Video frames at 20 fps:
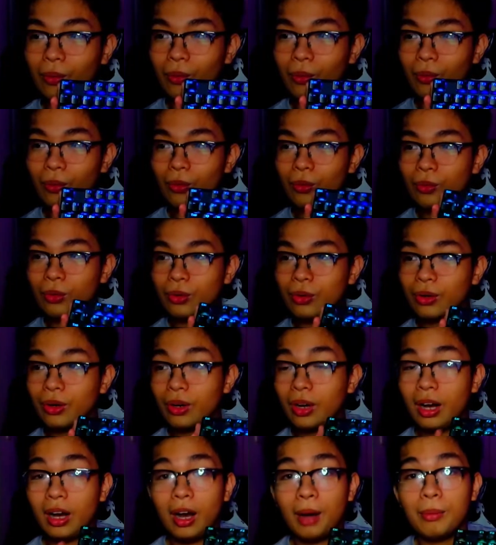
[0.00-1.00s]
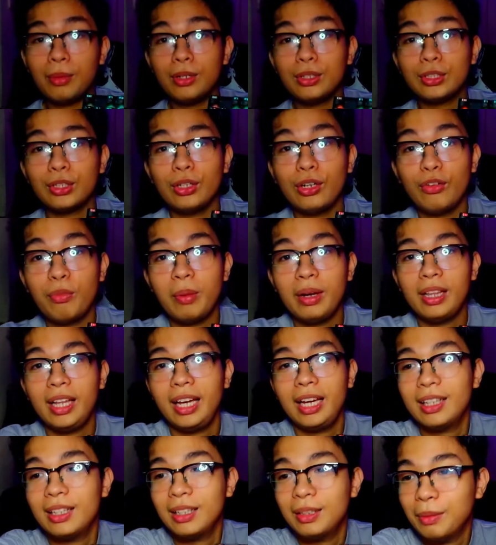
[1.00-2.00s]
Woo. I'm gonna turn off my
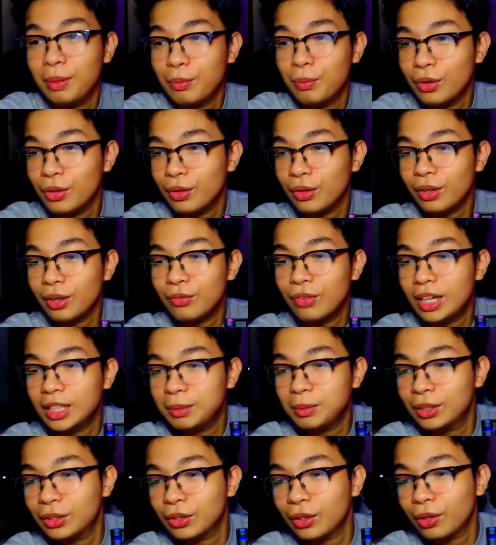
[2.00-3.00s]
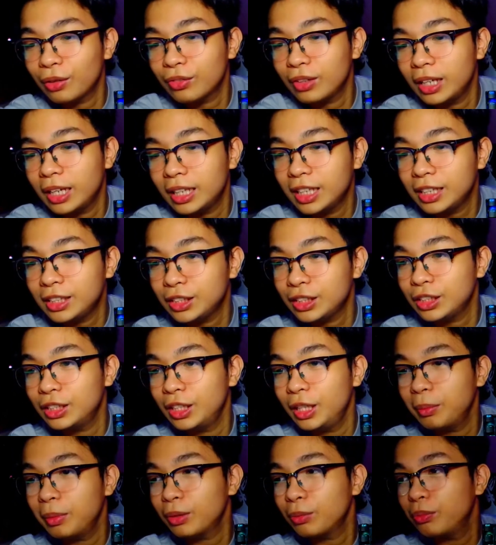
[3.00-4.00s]
light. My brother advised me to turn off the light. Let's just
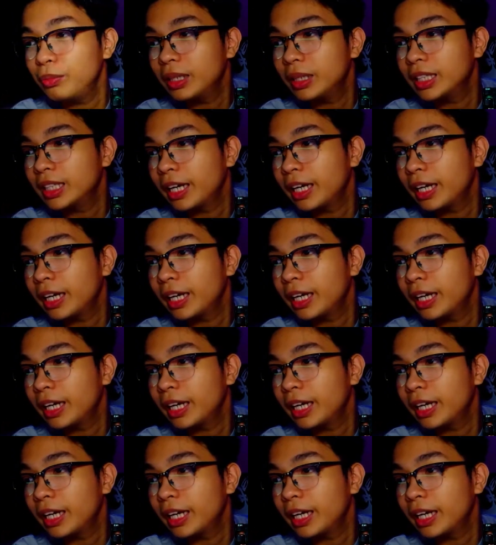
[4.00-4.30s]
dim it a quick